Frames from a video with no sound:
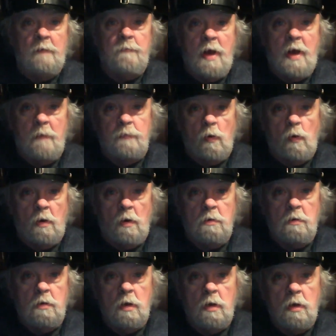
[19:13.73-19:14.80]

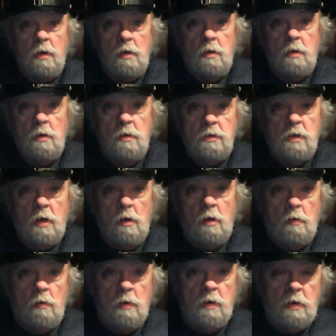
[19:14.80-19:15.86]
popcorn, and
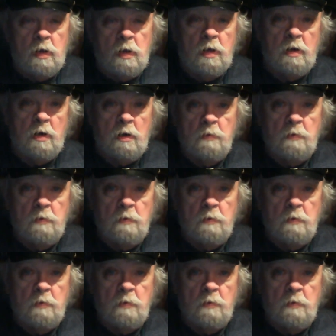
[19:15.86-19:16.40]
a